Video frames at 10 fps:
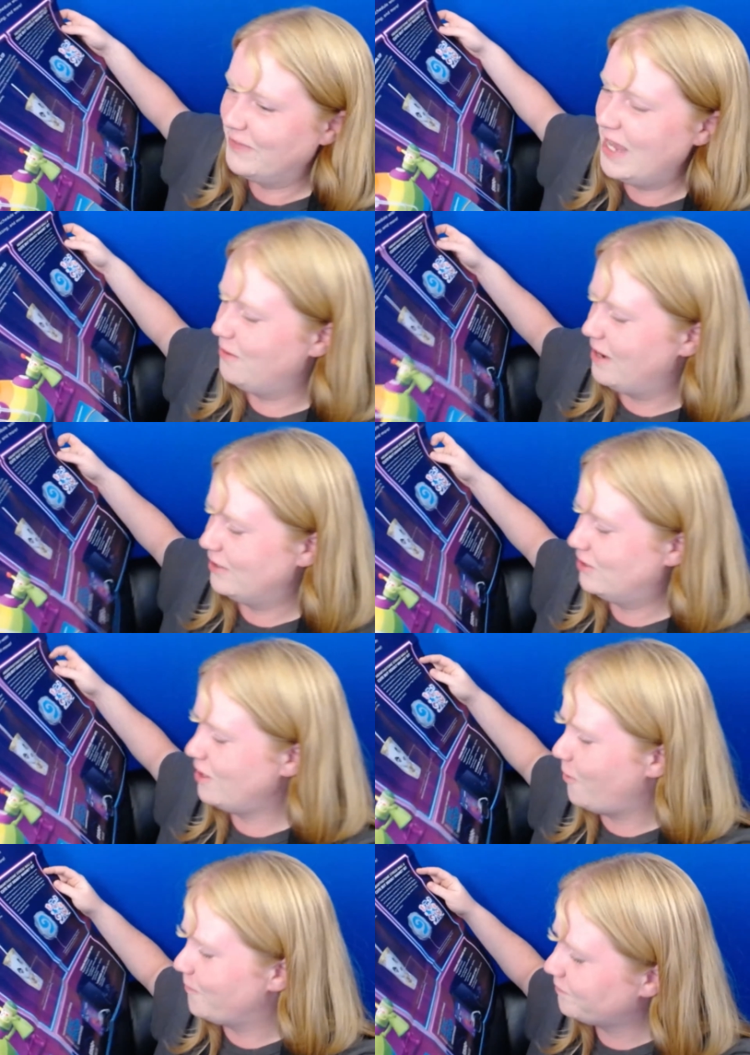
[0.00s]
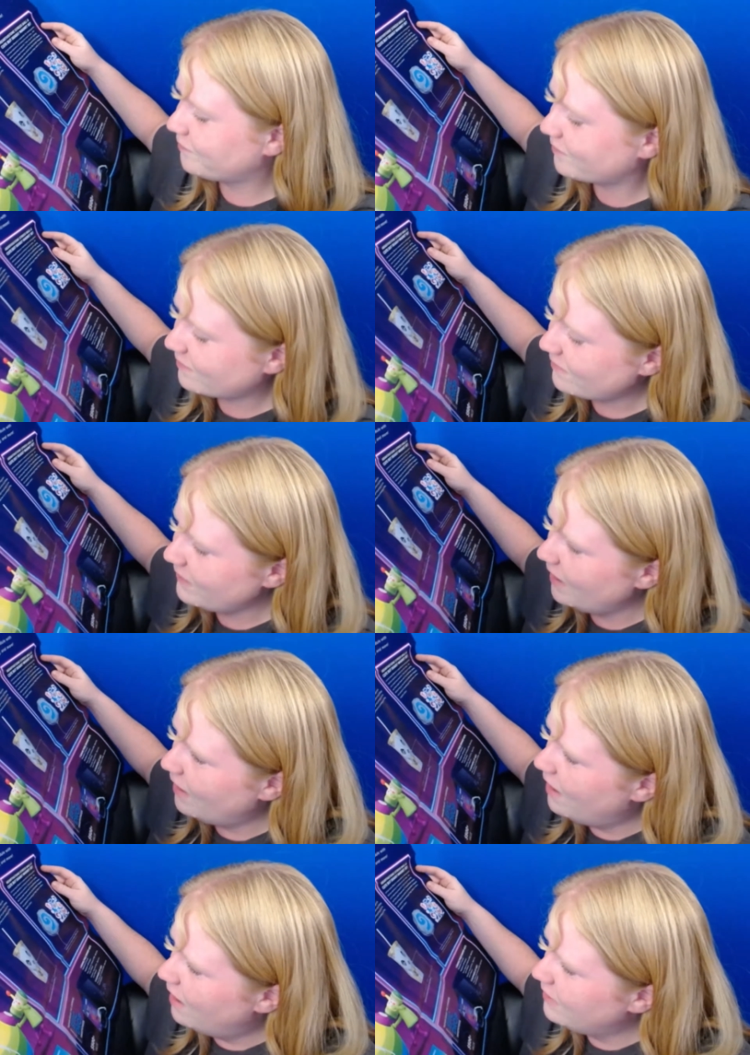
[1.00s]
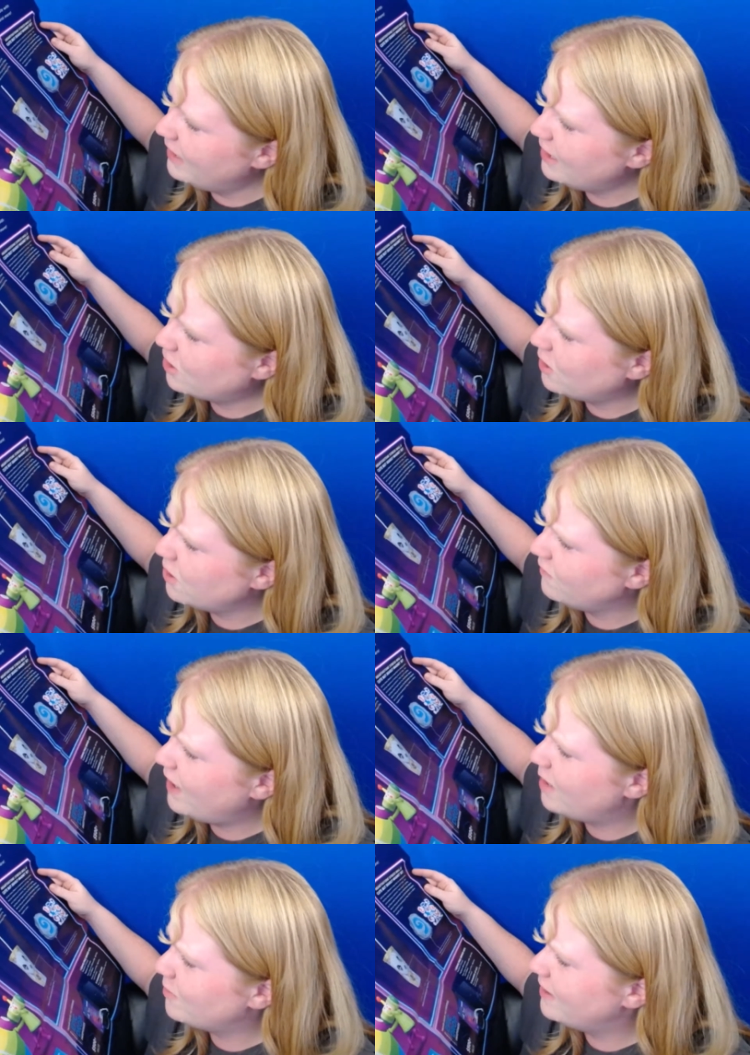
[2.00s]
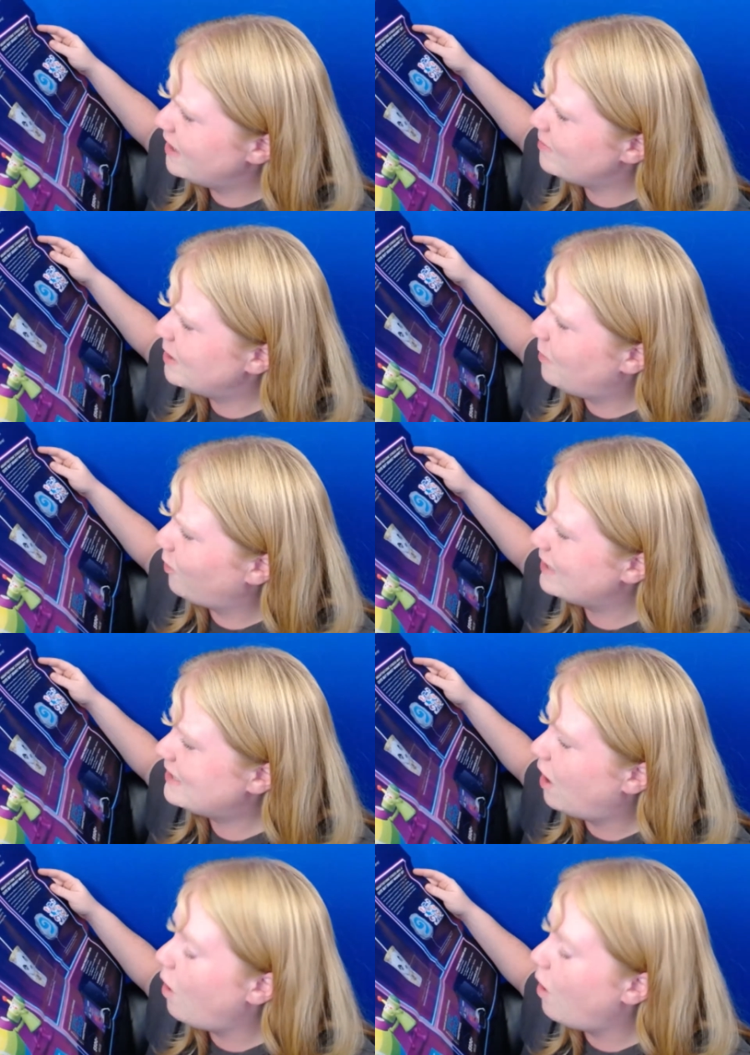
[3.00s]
Anyway, so the exclusive Katamari Damacy prints.